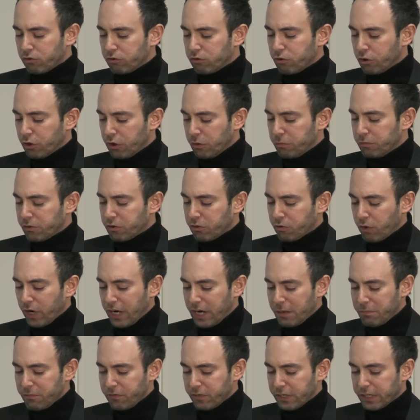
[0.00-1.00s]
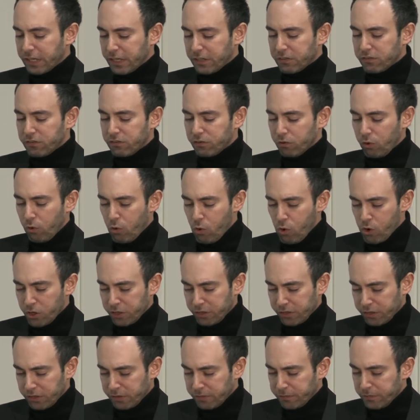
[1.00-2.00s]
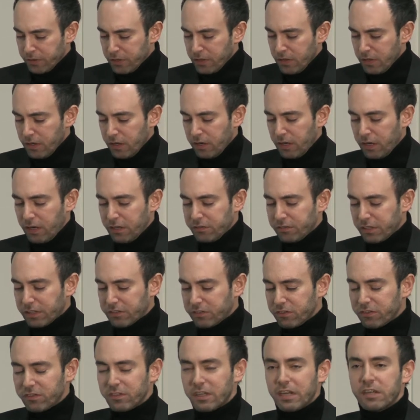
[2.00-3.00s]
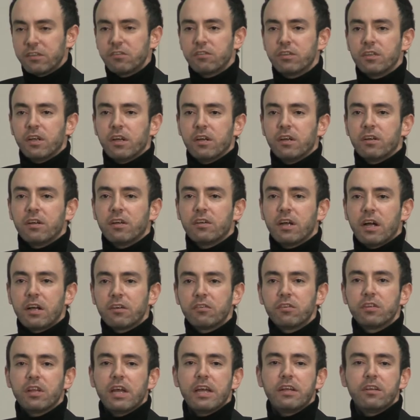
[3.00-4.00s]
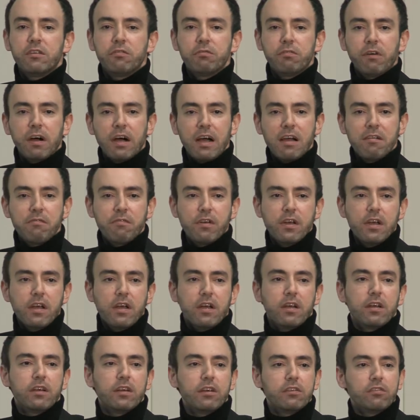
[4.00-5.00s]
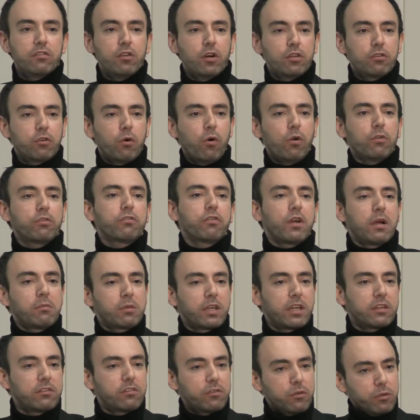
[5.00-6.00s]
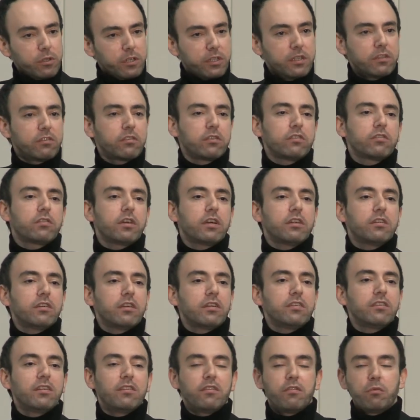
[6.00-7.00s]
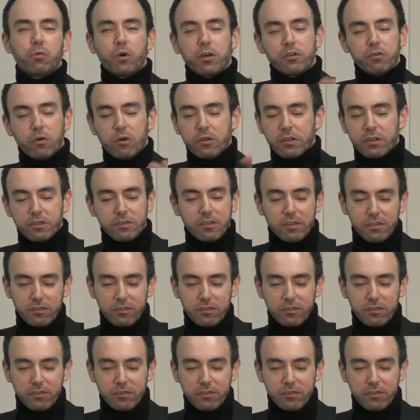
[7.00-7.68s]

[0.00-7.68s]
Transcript: termed crimes against honor. Section 185 is not called crime against honor. It's just, the word honor